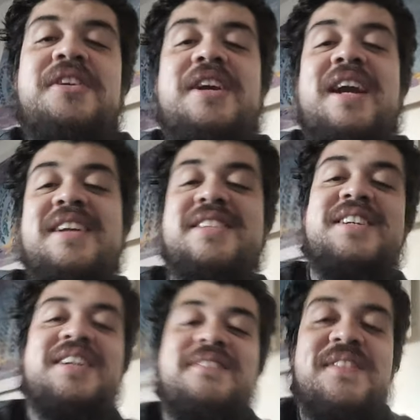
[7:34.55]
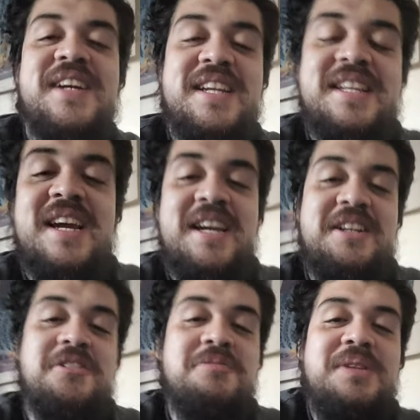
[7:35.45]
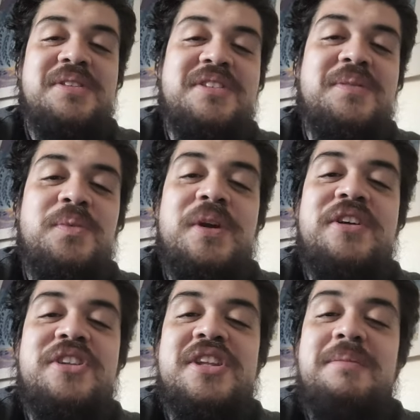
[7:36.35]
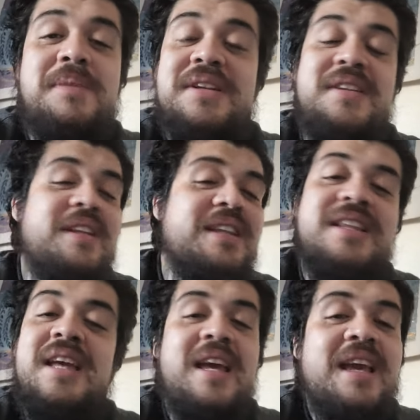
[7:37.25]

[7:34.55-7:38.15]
you guys are gonna fucking diagnose me with some weird shit, but it's,